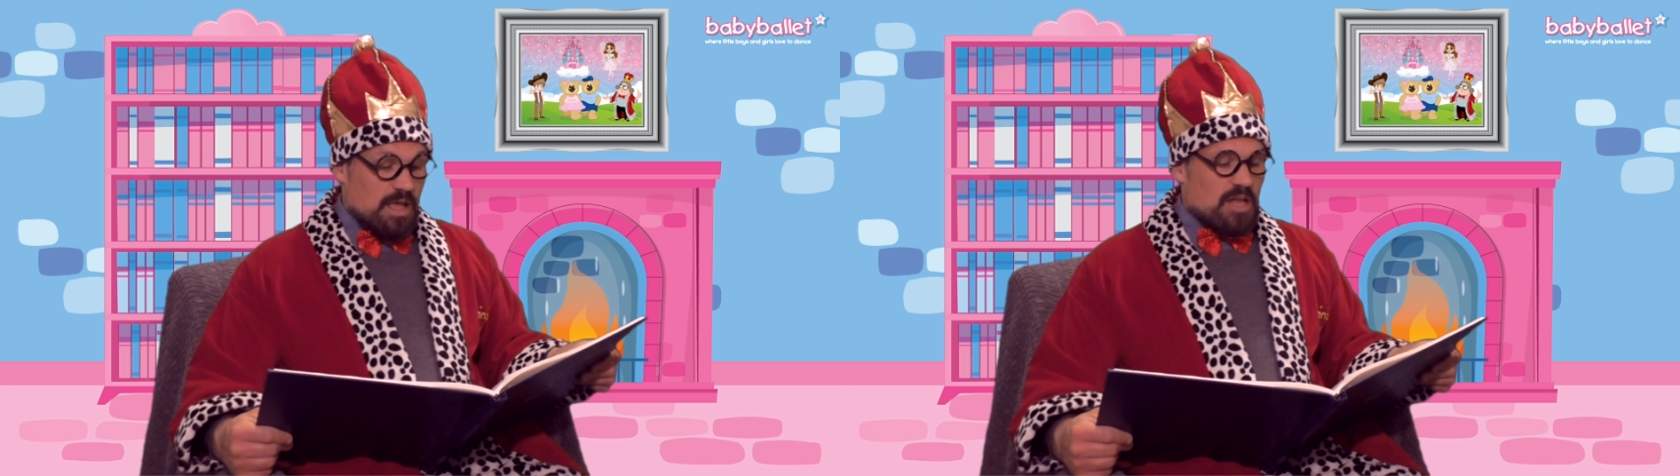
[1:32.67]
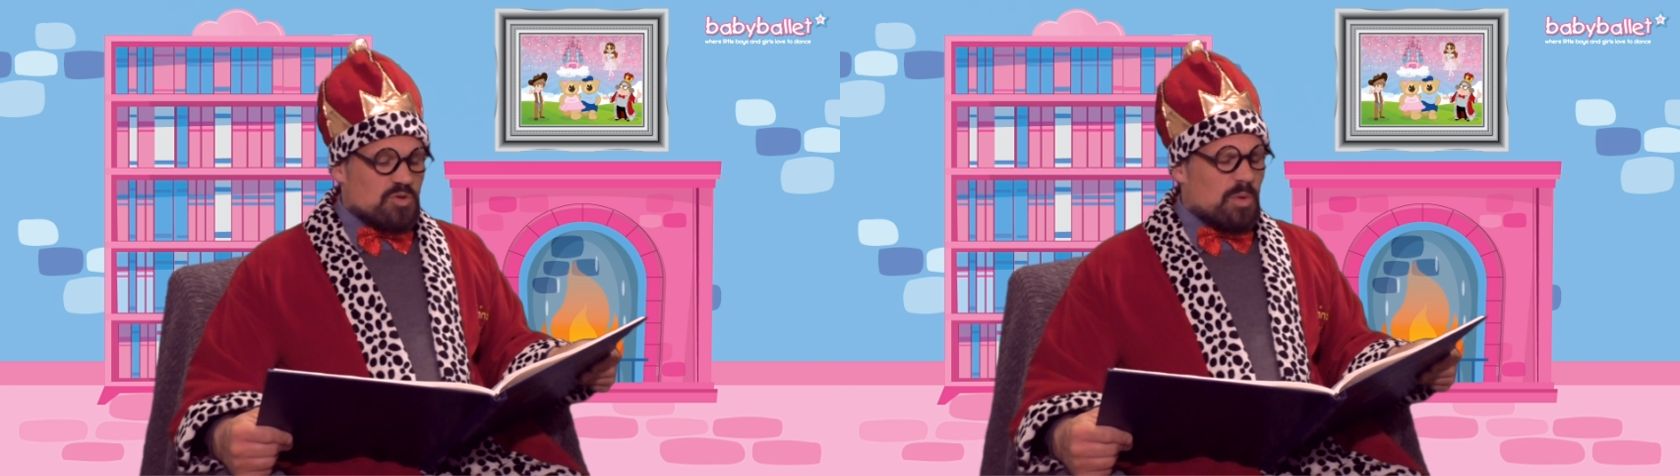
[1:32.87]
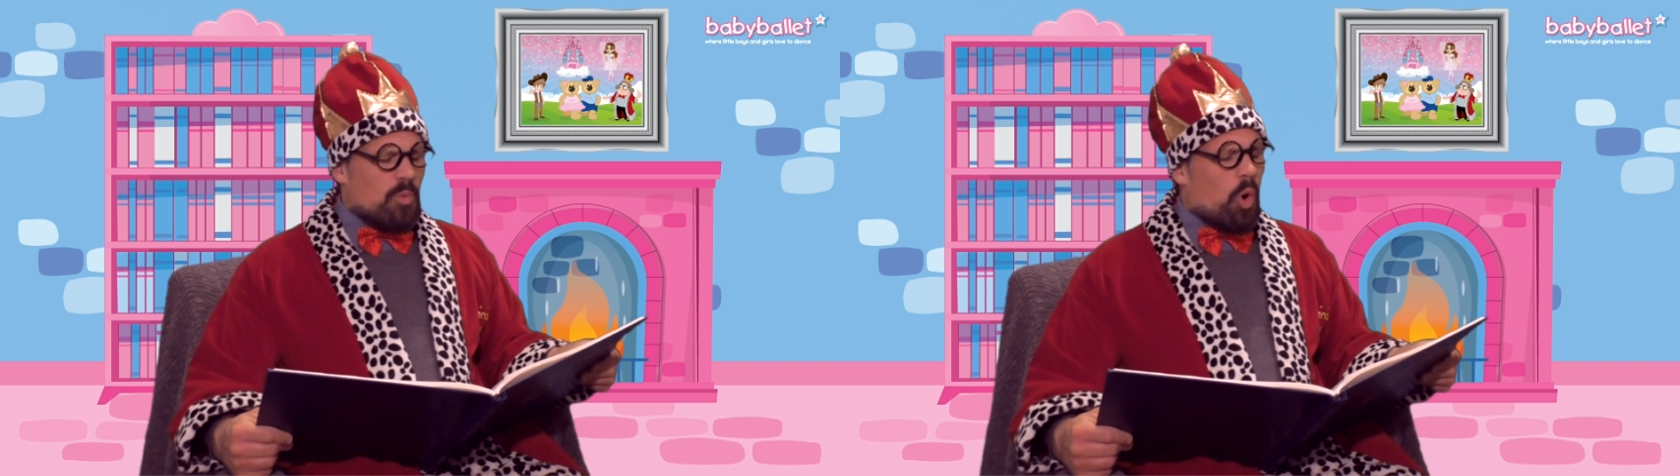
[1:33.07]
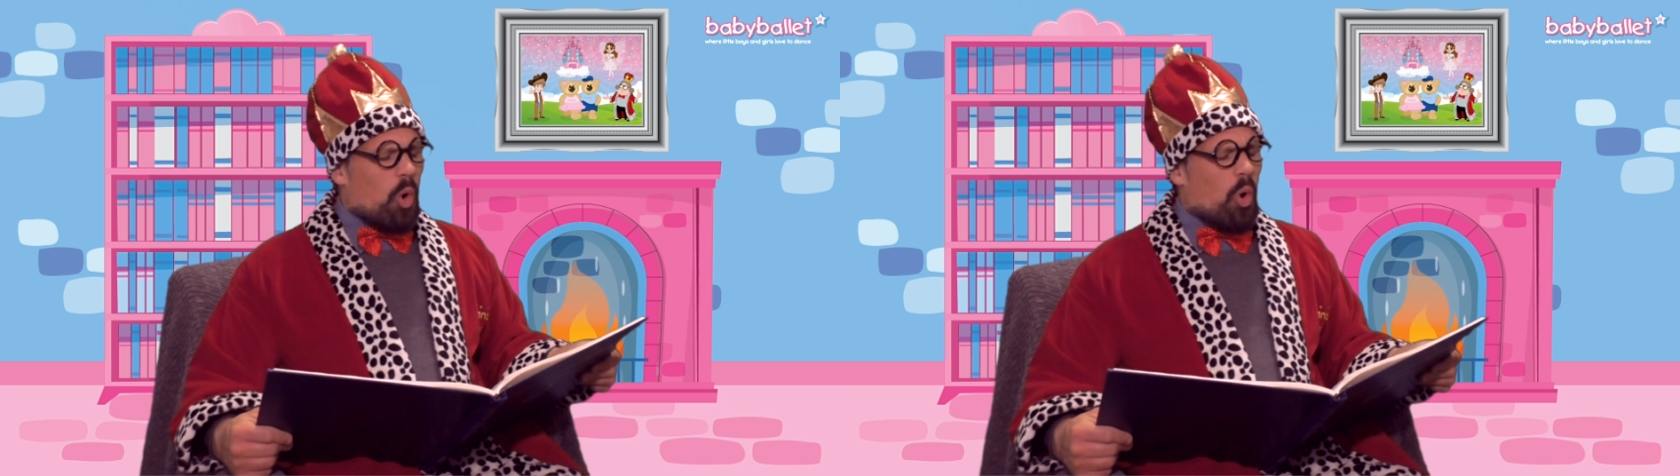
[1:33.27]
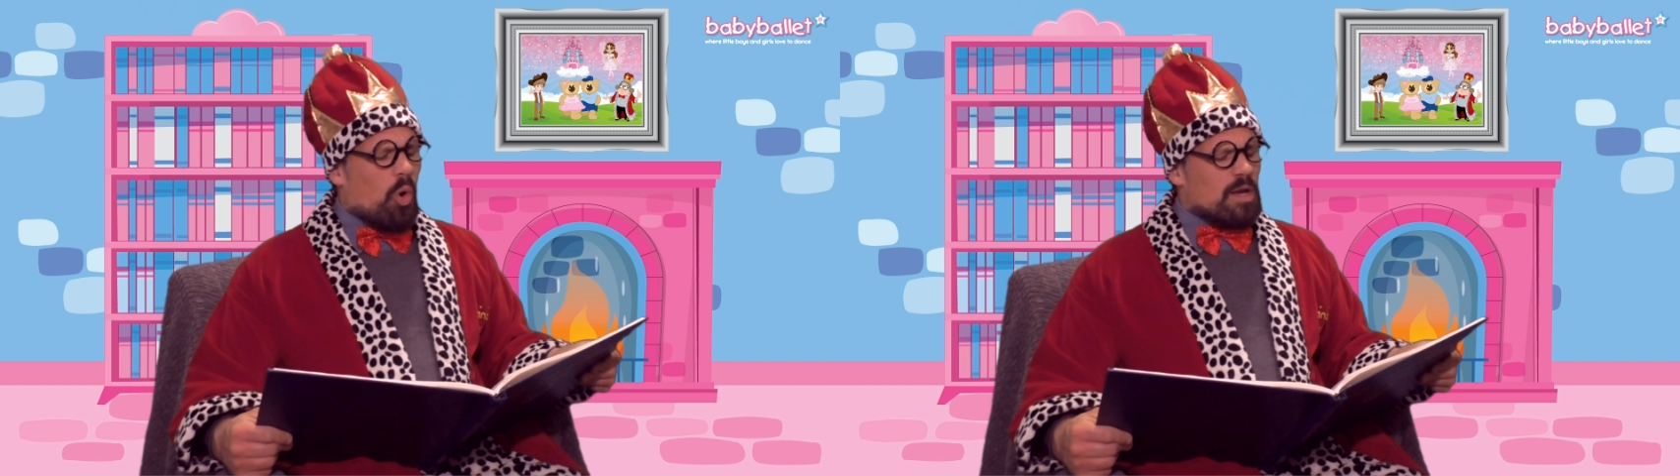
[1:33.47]
and we were
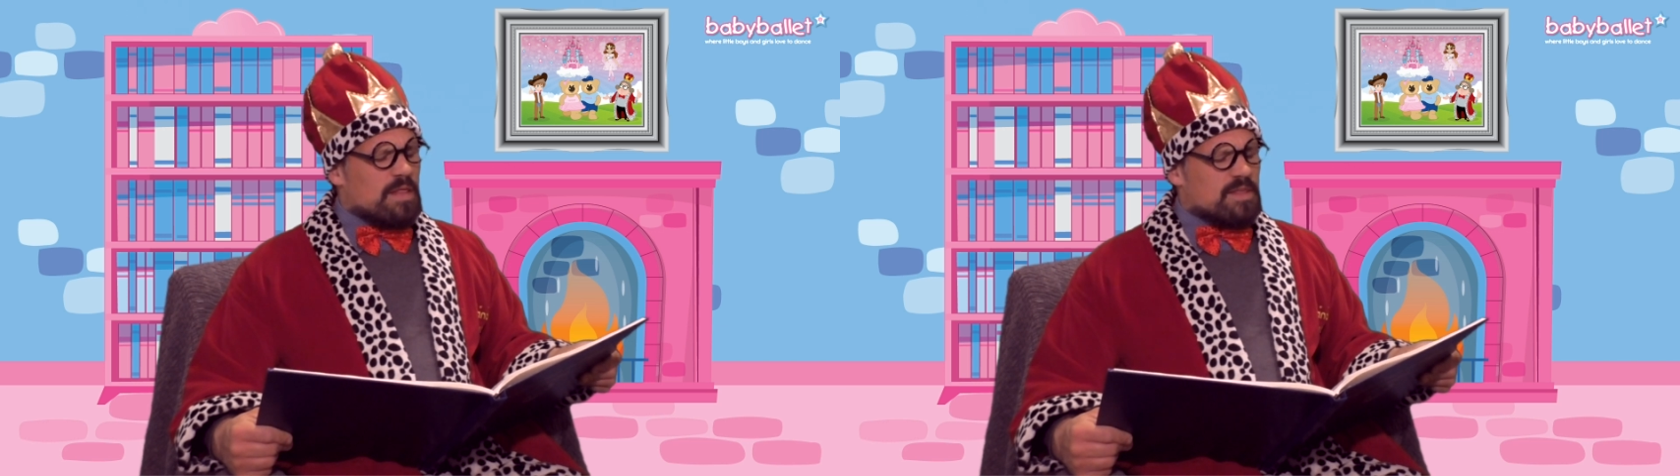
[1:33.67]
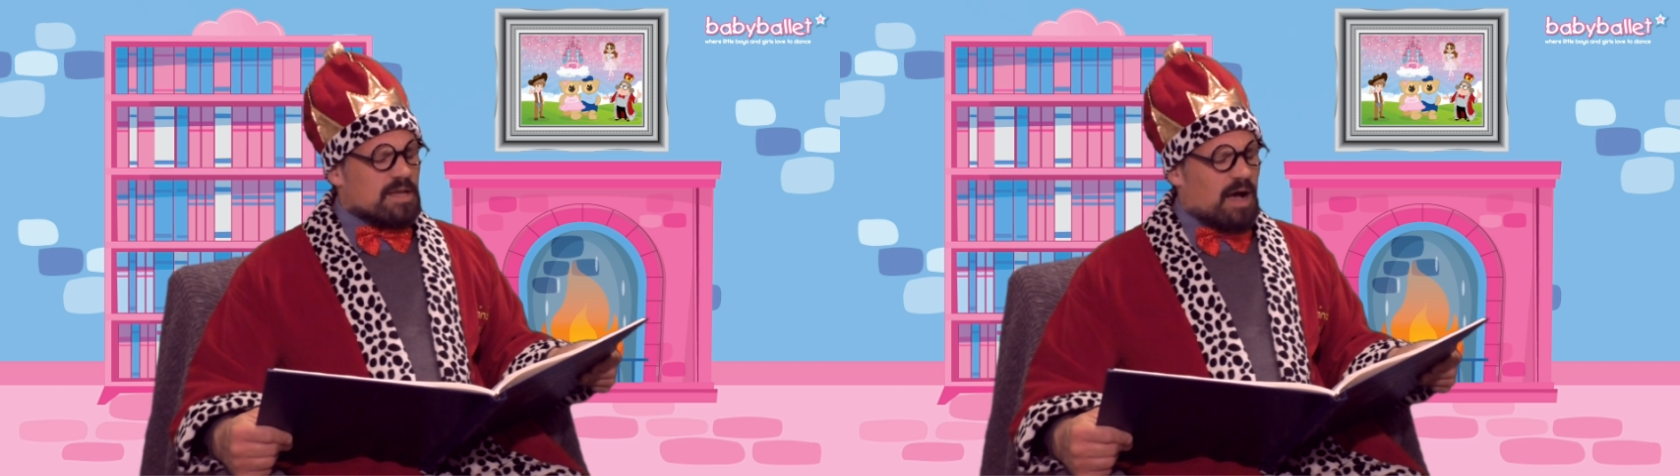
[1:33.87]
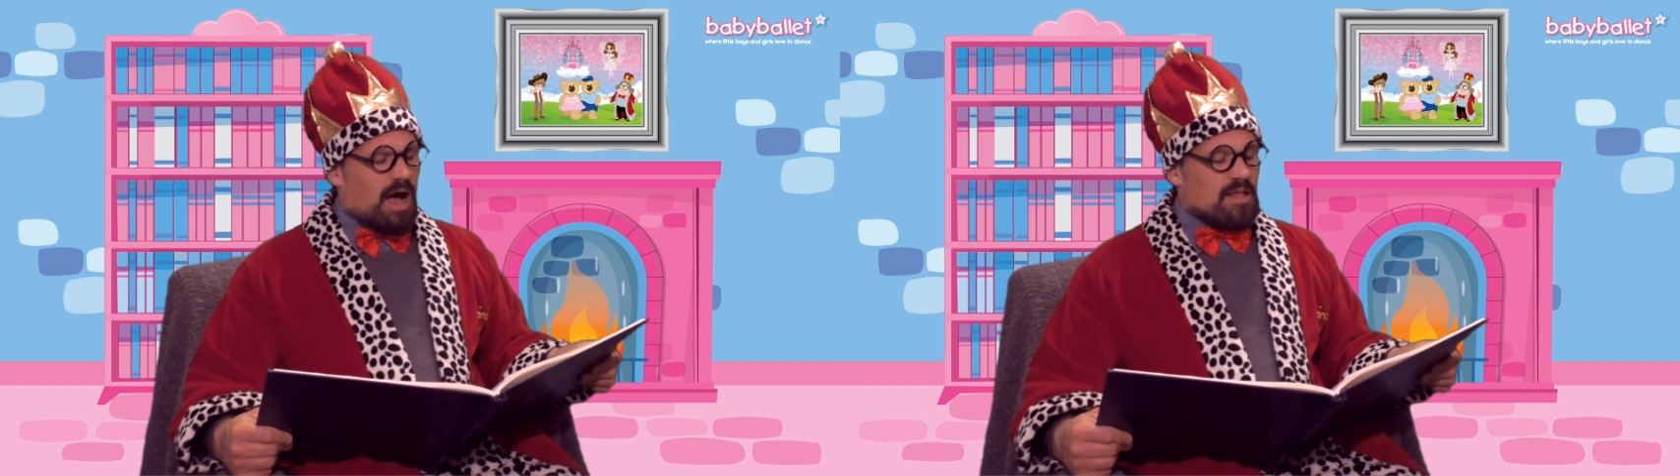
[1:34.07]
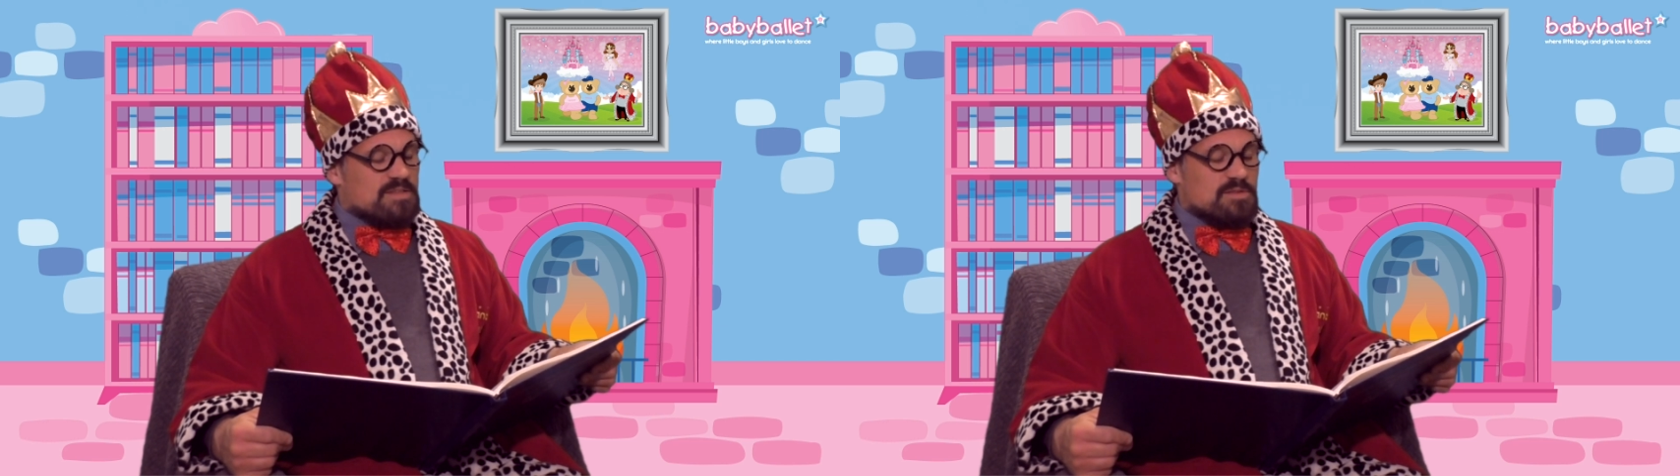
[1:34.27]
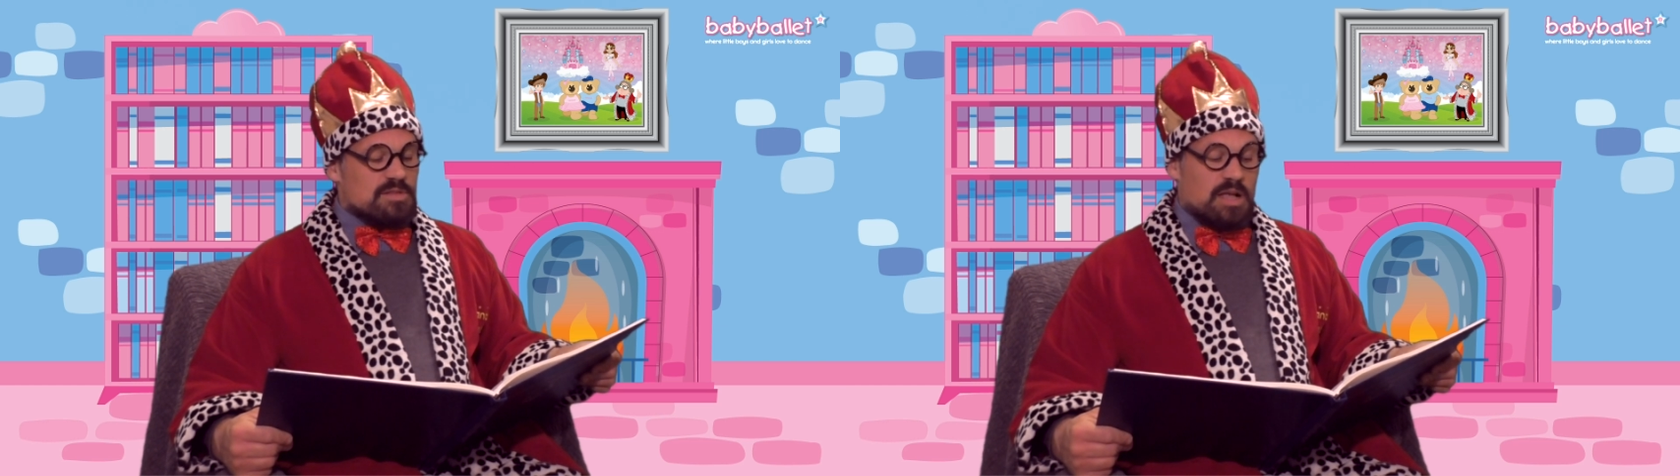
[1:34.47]
all in the castle